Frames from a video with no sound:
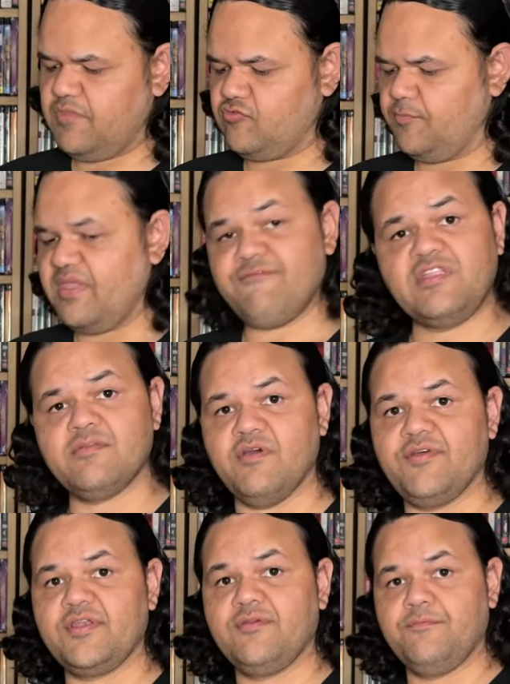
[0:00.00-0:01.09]
This would be a victim
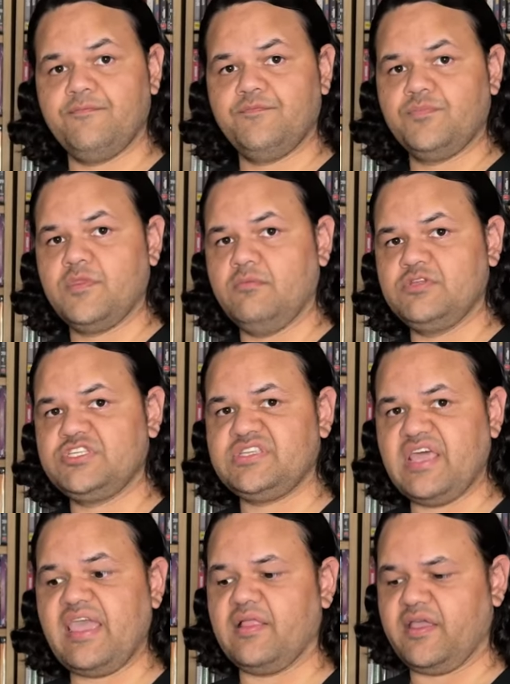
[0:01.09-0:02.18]
of it. I'm just
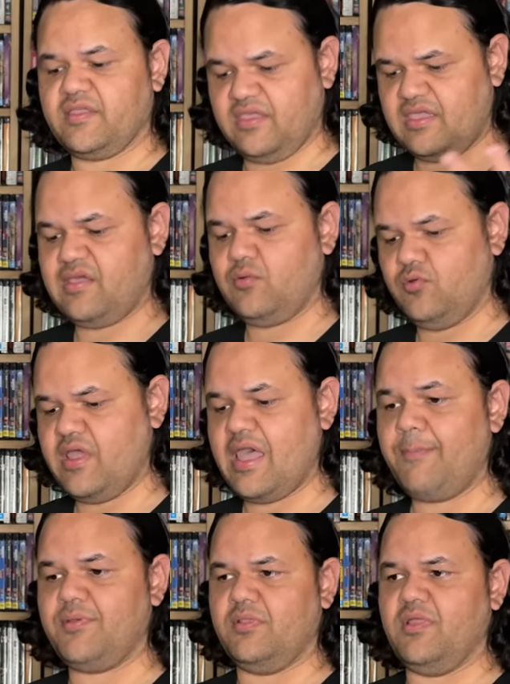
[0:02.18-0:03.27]
saying, like, it could
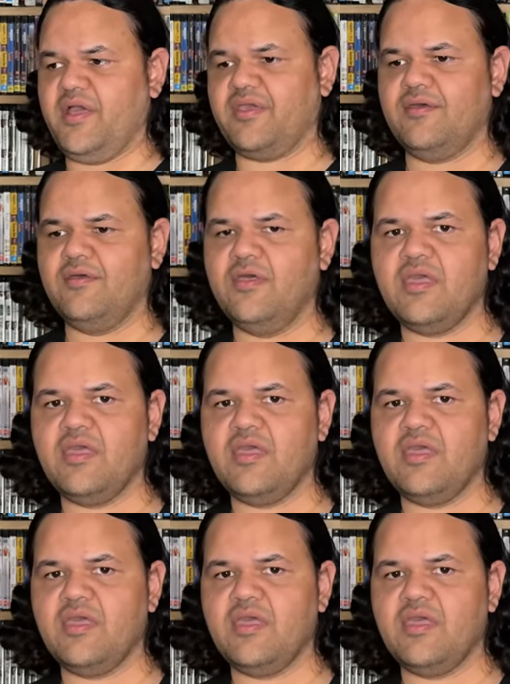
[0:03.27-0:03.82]
happen, like,